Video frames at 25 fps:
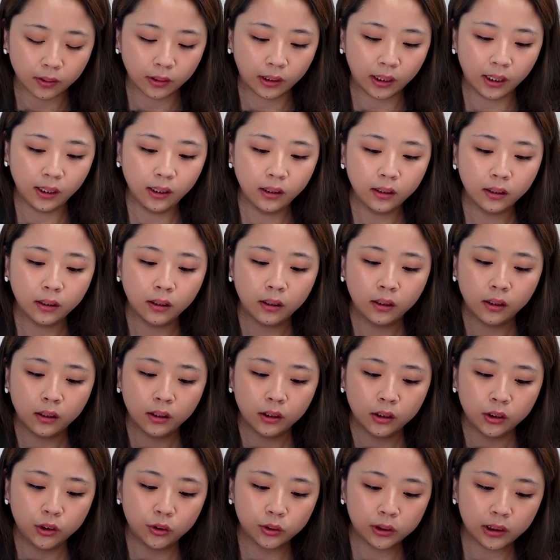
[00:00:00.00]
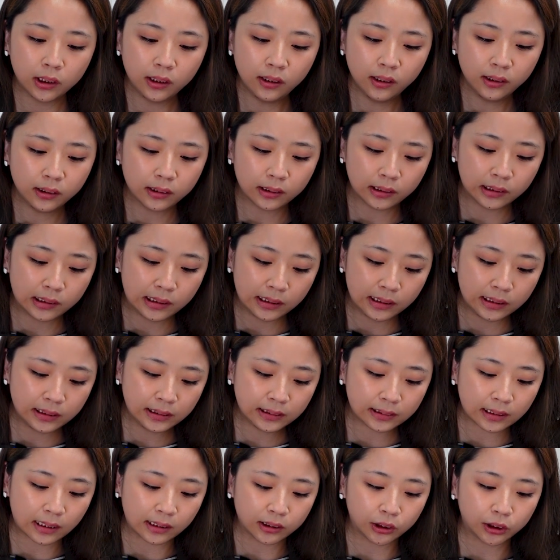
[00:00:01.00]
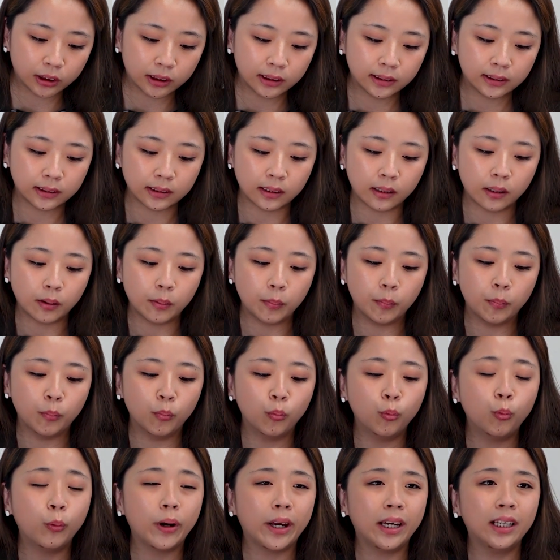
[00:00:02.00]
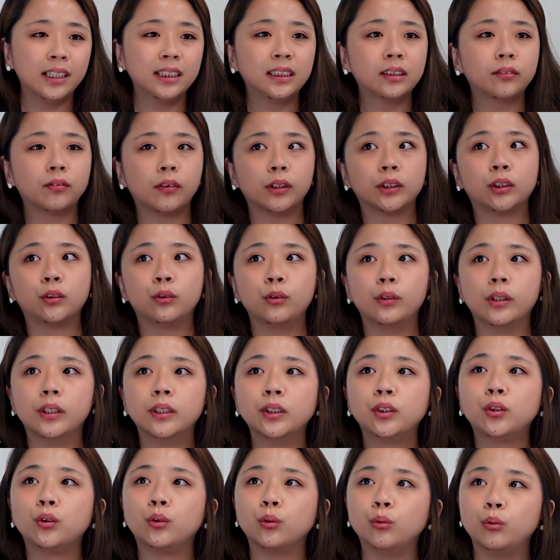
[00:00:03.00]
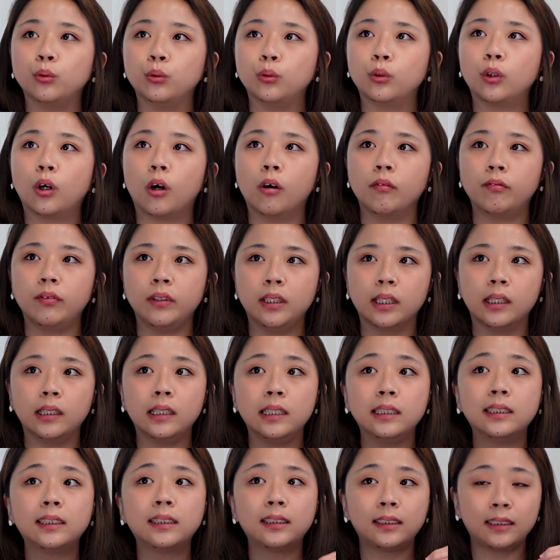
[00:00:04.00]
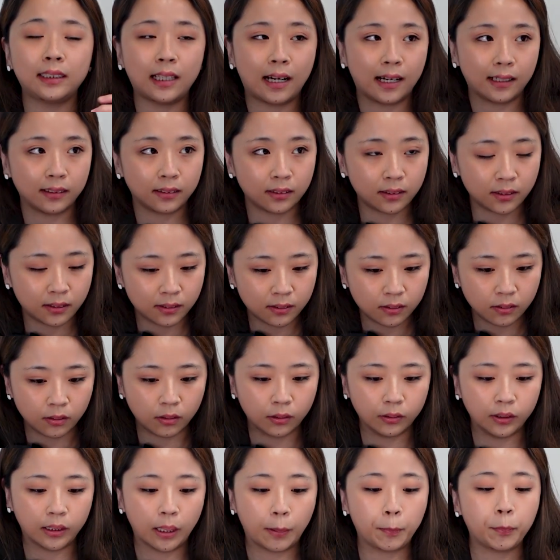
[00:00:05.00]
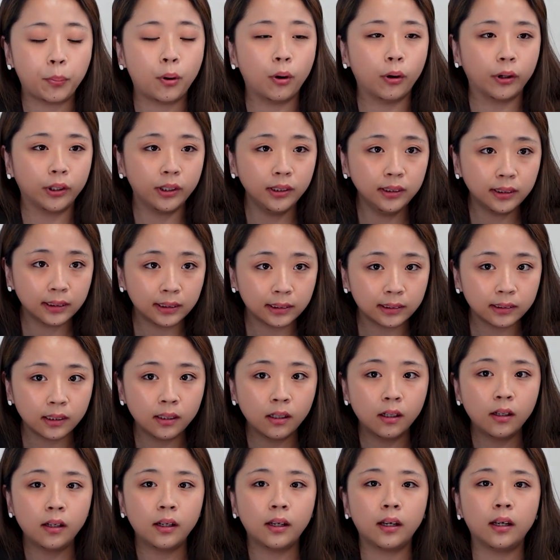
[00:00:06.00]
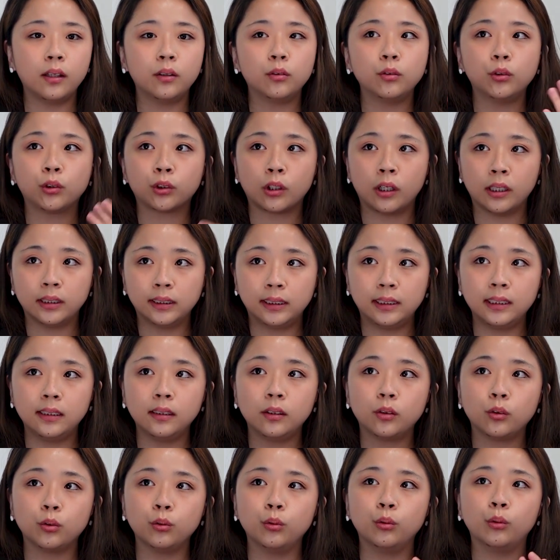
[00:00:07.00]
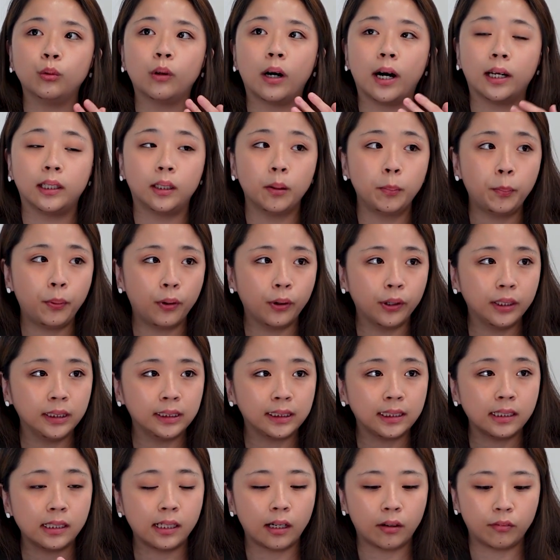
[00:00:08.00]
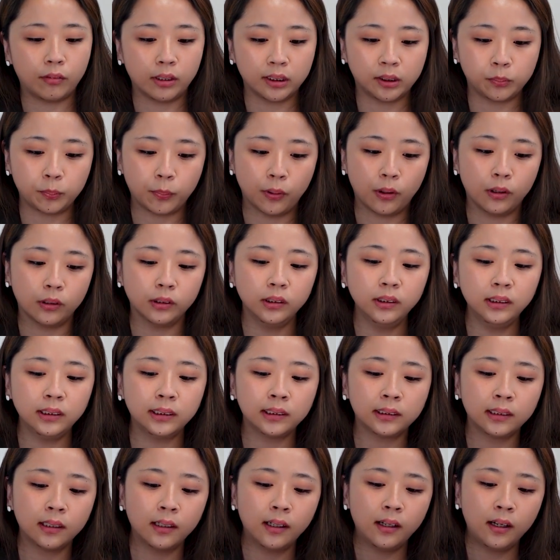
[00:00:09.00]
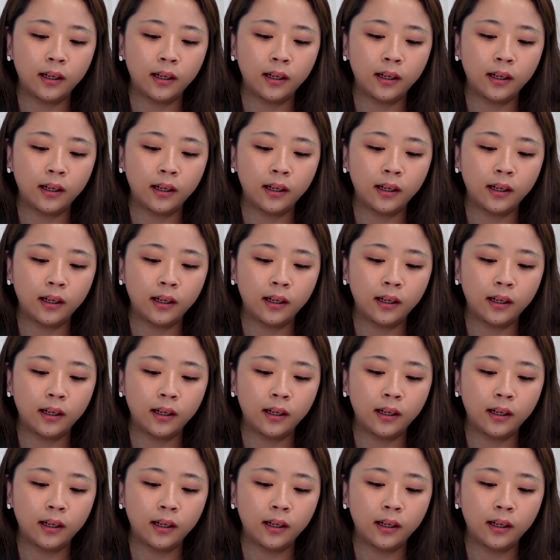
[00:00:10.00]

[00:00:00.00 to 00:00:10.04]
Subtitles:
Okay, usually these are just ways for students to confidently start on their points and to transit to other points in their response.